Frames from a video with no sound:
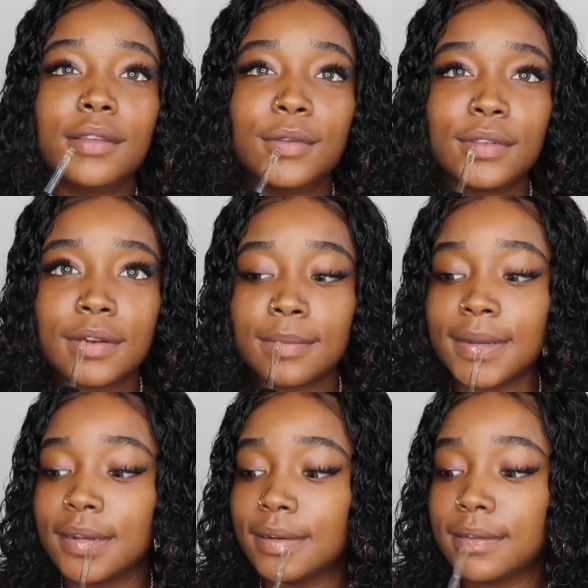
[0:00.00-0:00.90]
use it on
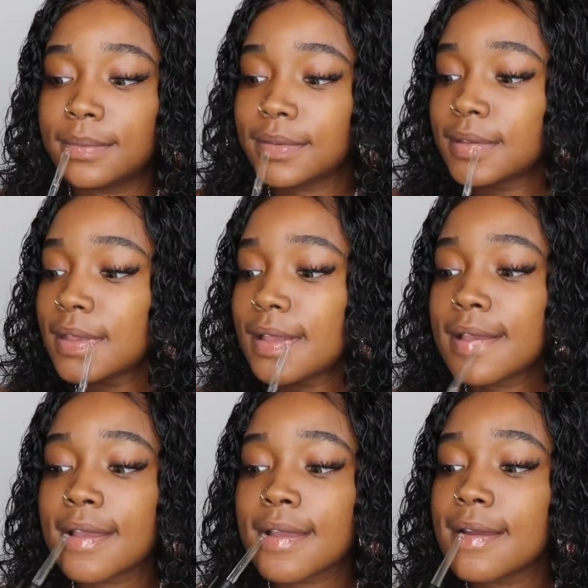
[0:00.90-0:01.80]
my lips.
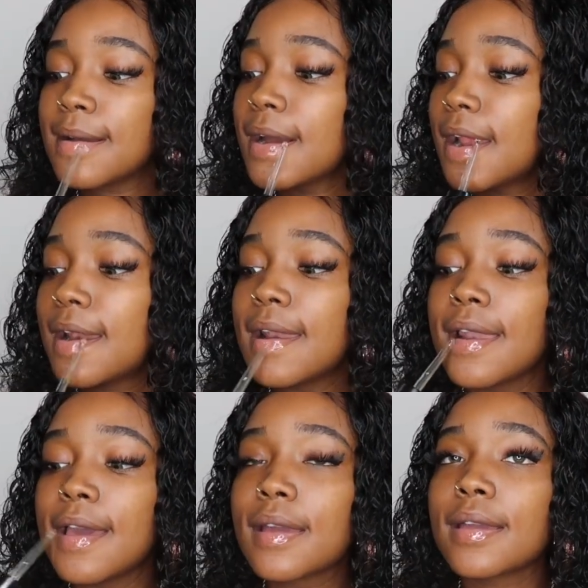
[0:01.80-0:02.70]

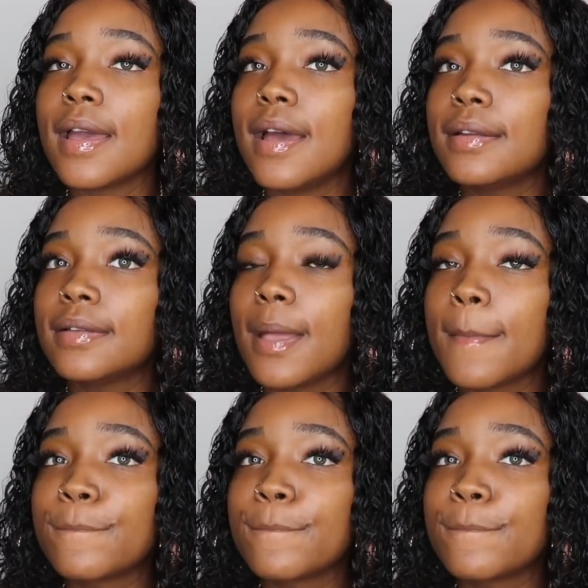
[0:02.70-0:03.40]
Look at it.